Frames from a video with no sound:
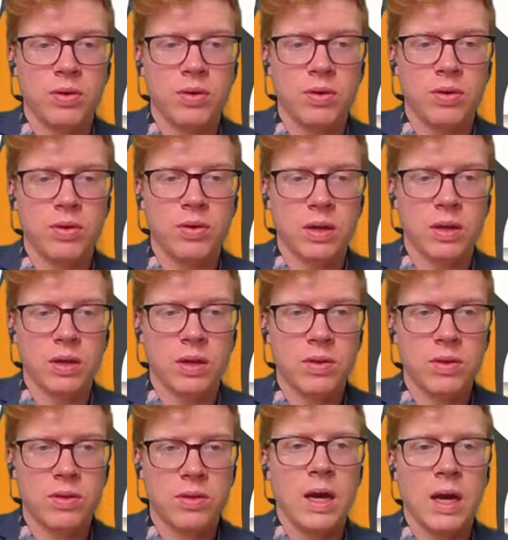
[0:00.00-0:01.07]
I've switched to
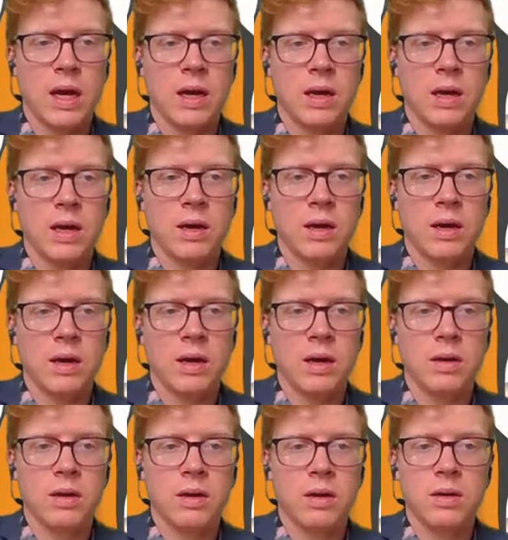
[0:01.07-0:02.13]
using
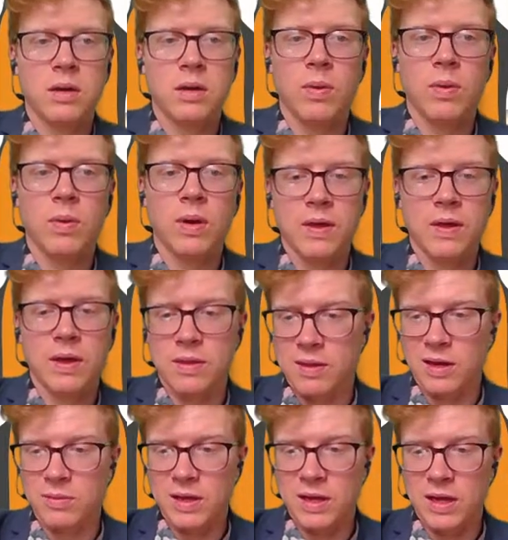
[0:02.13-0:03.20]
the webcam
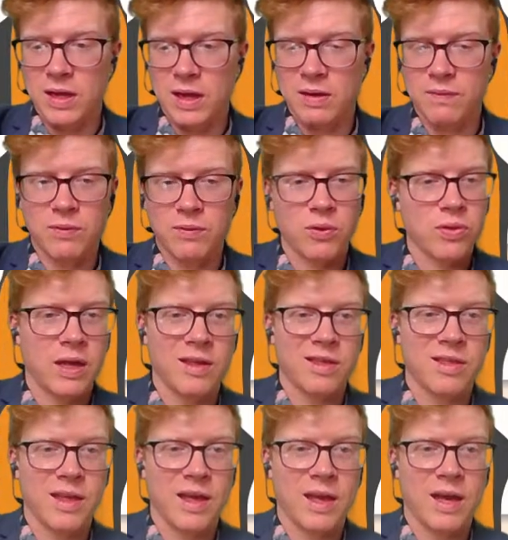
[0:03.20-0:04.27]
on the camera,
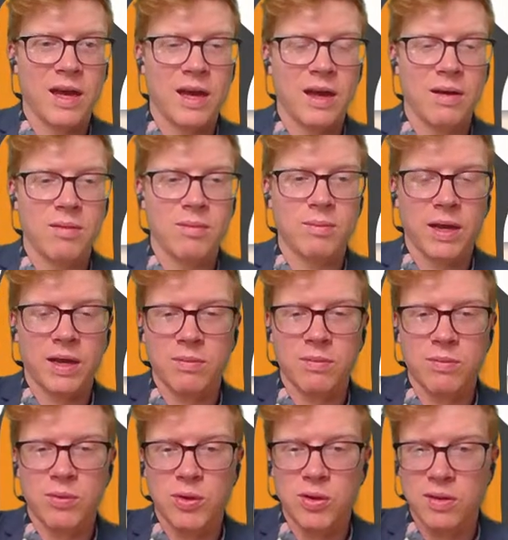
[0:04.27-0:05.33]
which hopefully is
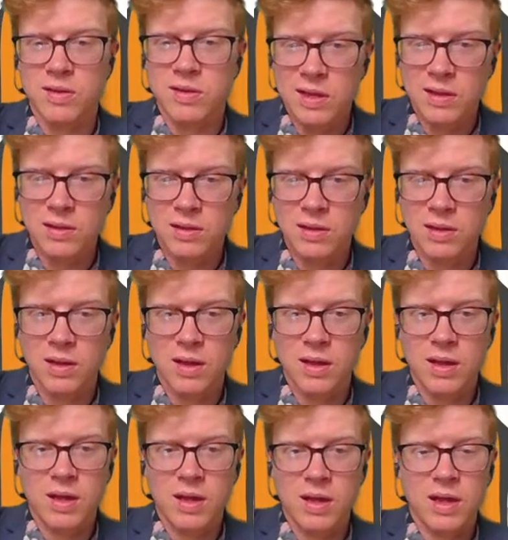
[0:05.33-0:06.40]
providing
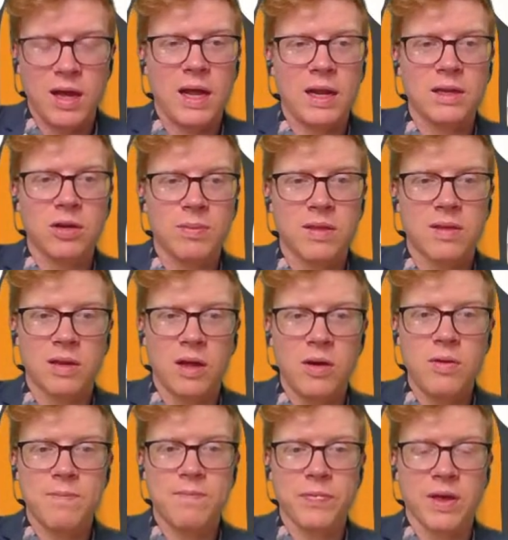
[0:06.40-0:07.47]
a high enough
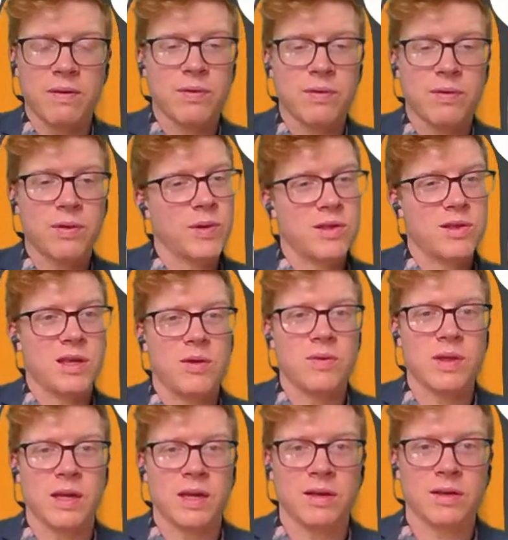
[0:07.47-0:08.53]
quality
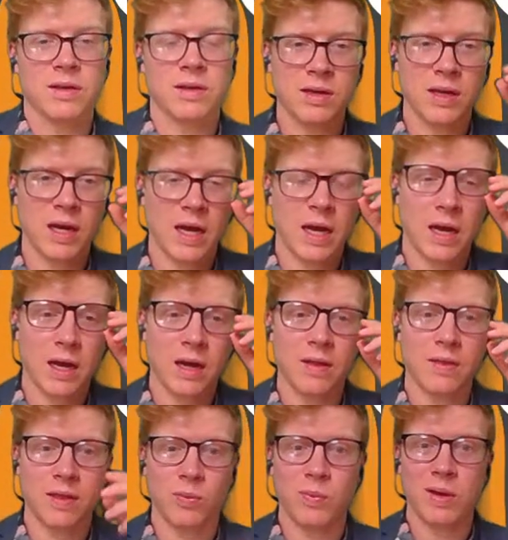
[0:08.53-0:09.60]

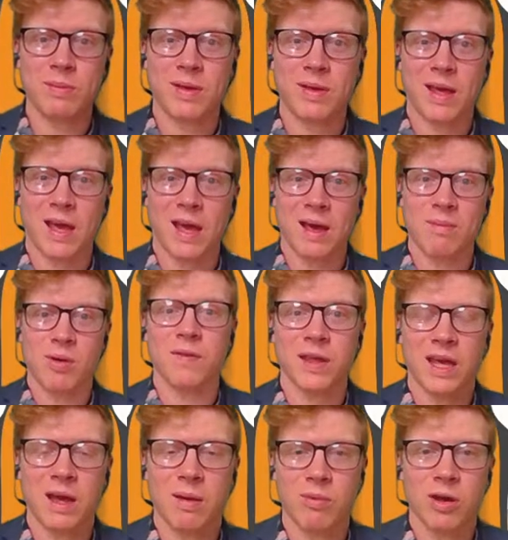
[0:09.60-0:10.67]
video for you guys to work
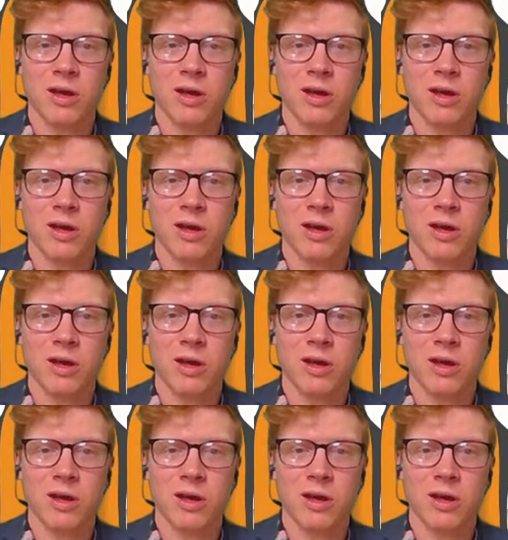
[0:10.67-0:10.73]
from